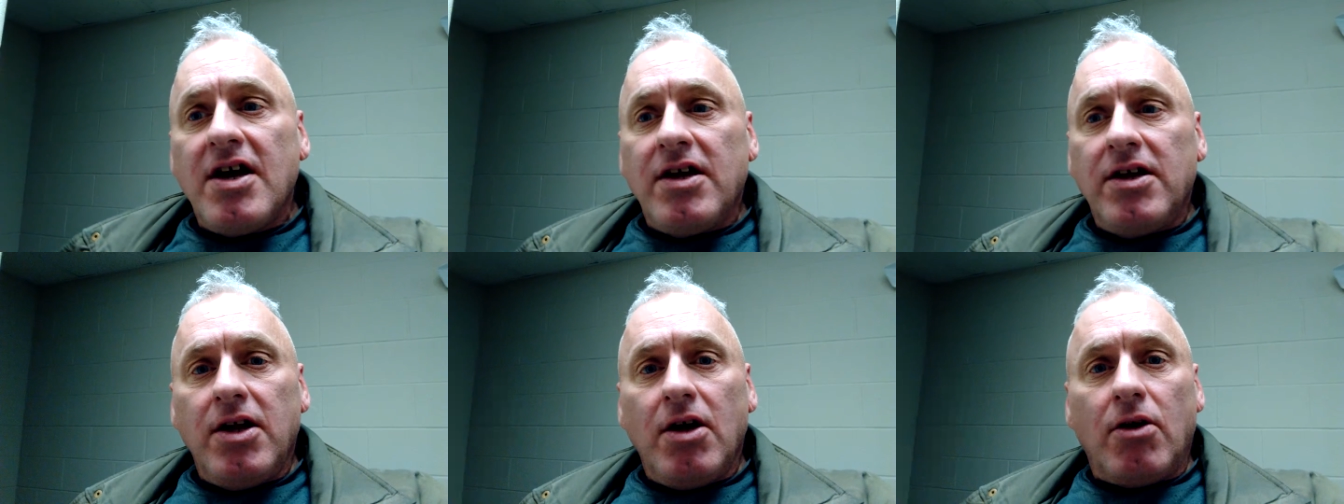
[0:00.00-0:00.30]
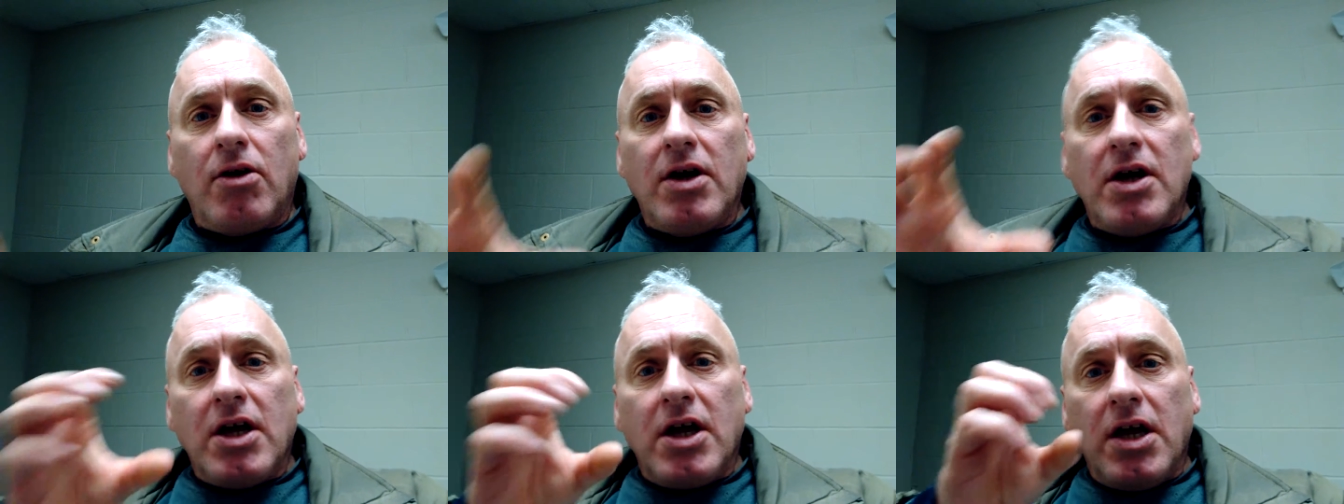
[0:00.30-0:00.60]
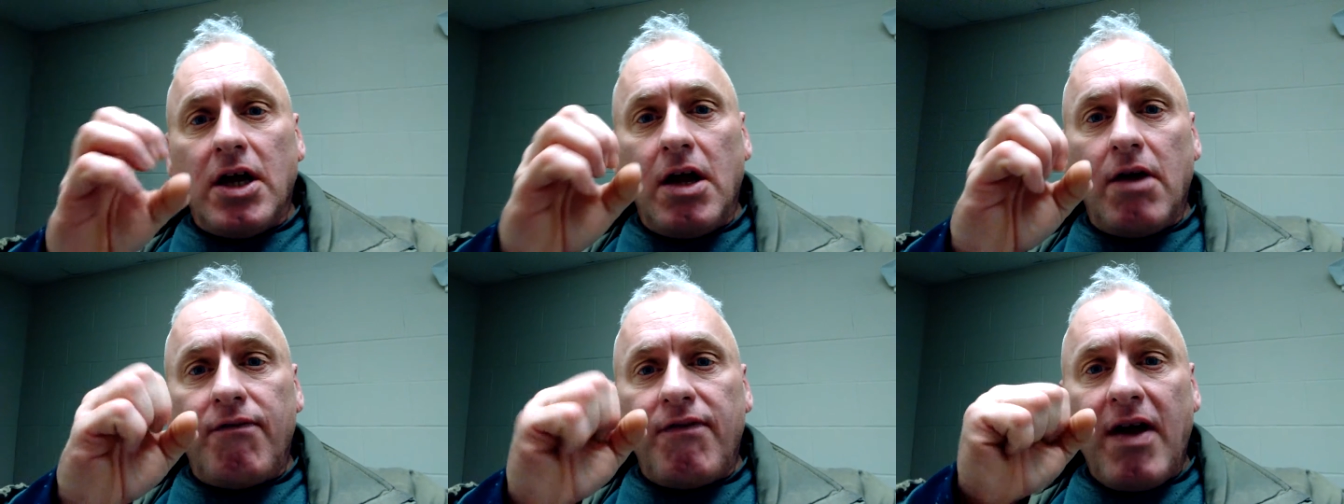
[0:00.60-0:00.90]
You know,
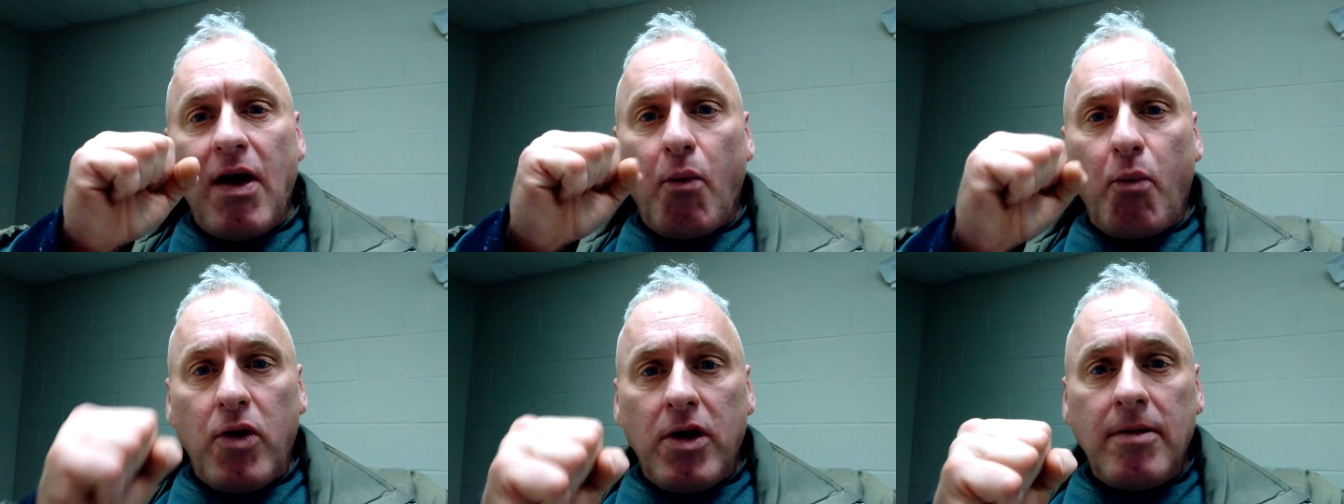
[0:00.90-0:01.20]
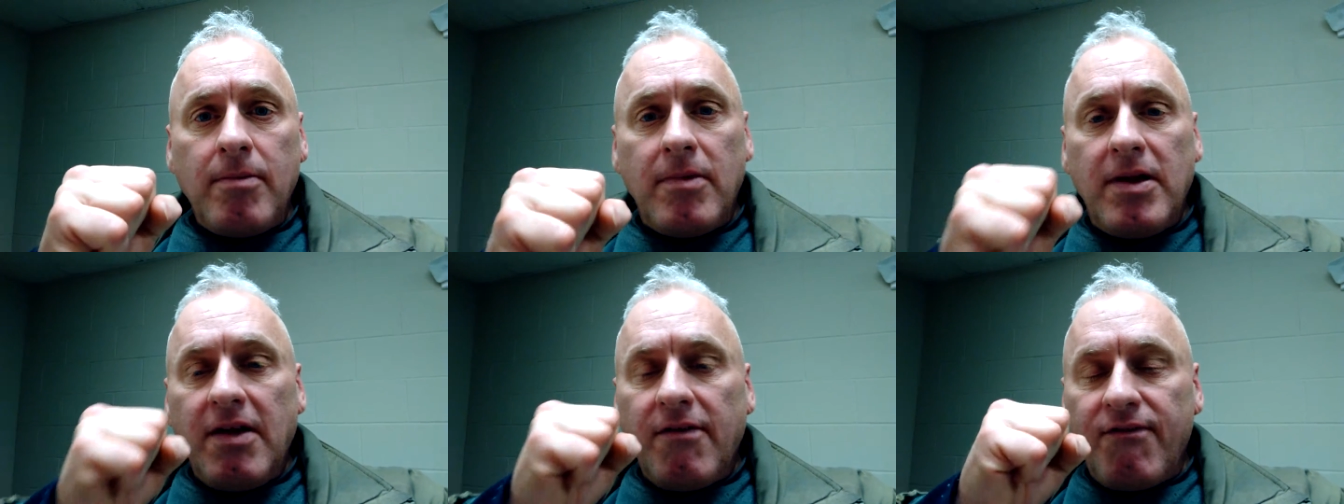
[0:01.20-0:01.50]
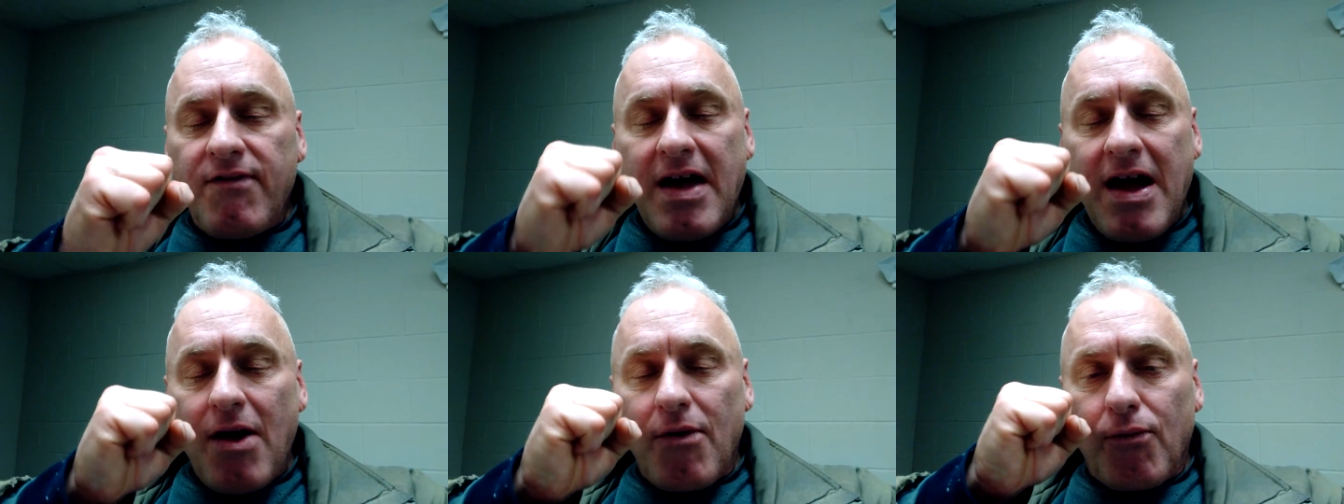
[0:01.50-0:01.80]
if
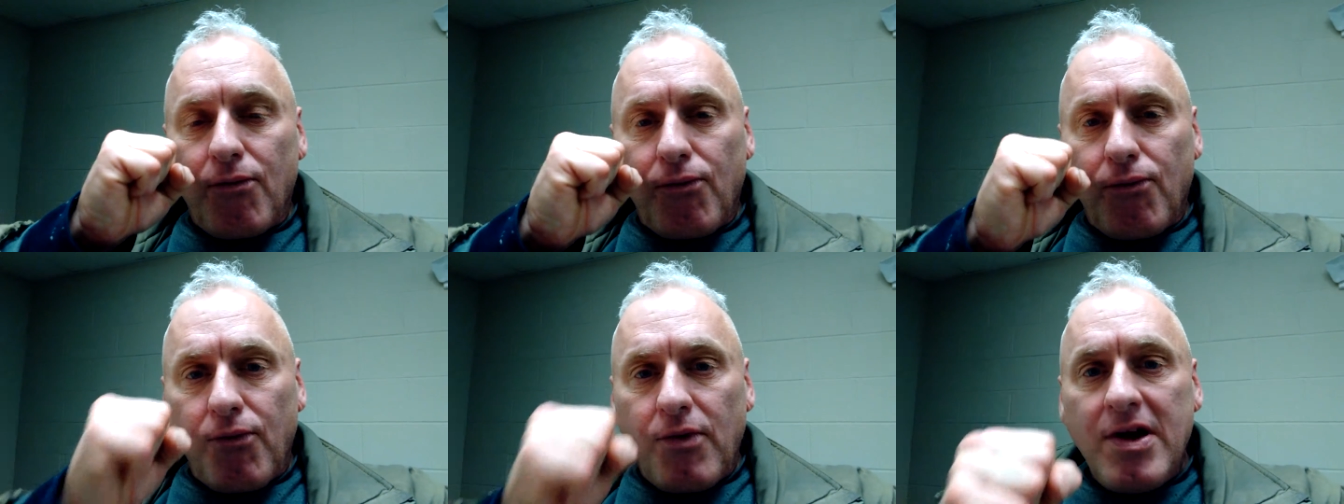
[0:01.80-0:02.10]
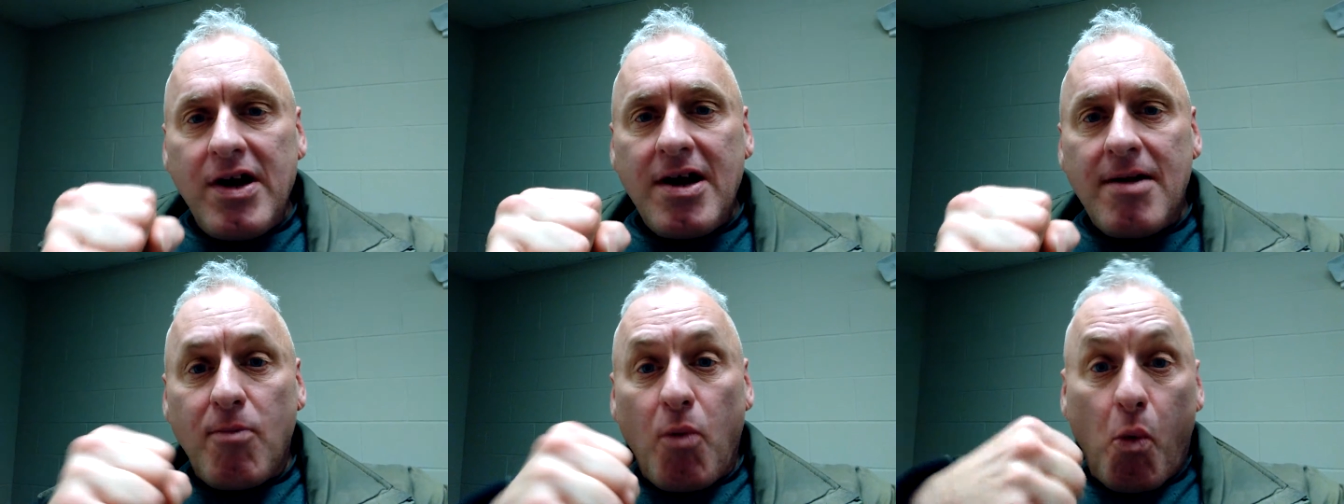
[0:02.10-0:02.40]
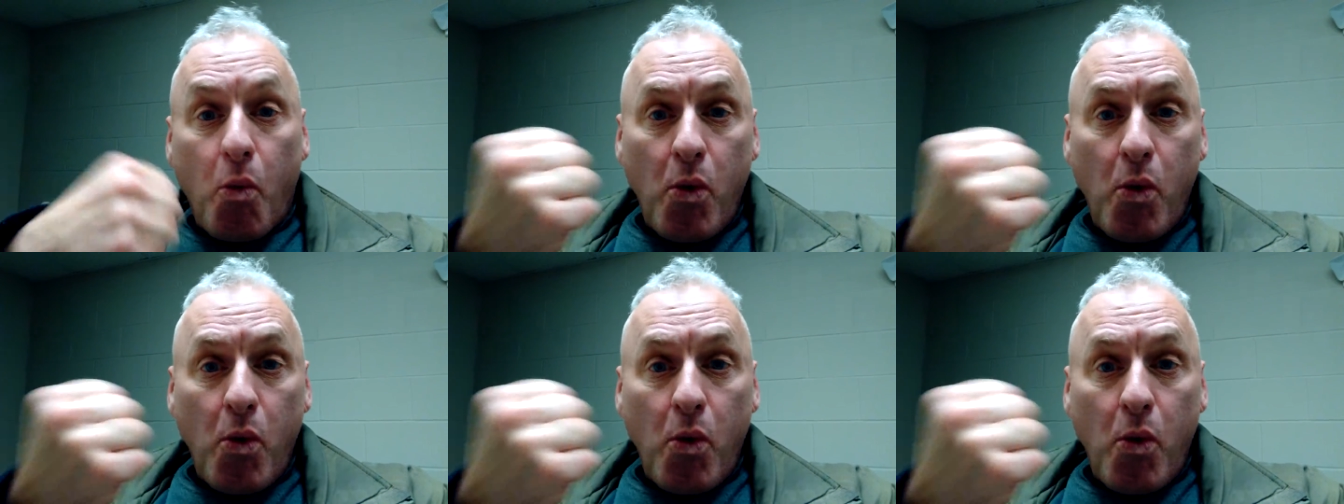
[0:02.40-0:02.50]
that rim